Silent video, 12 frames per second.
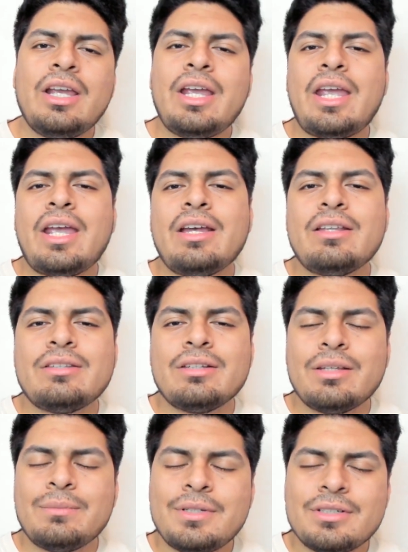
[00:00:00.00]
and
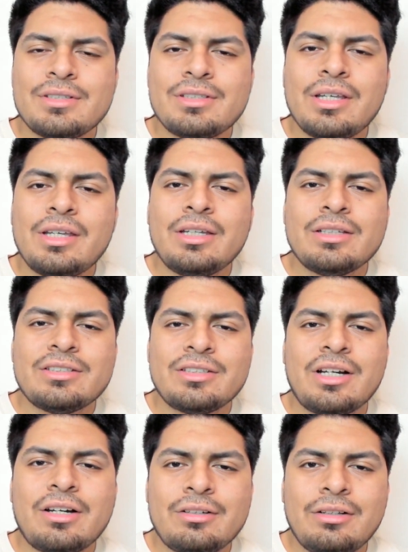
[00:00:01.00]
let me just say, it's
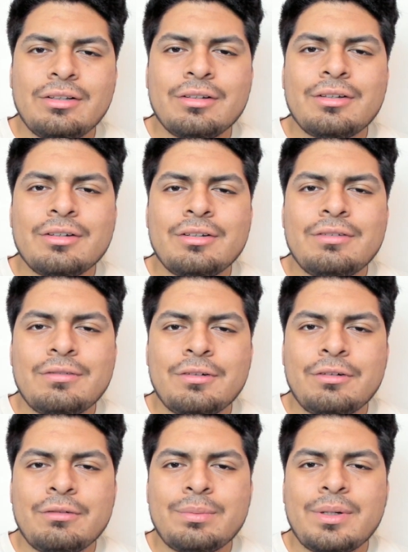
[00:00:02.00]
not going to look good for
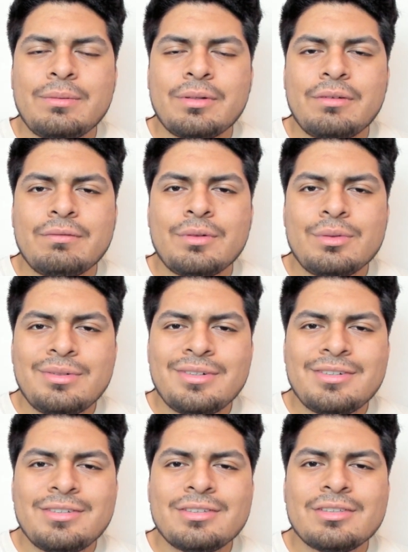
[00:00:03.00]
the Republican
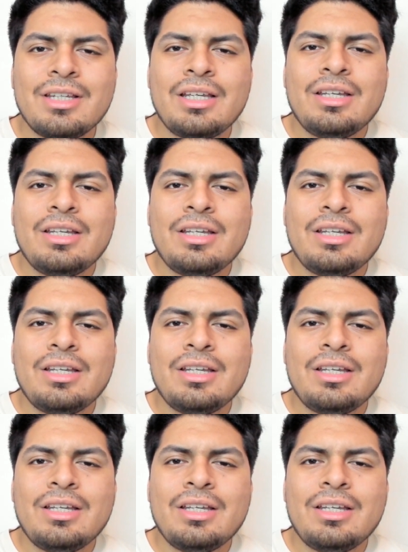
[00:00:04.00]
voters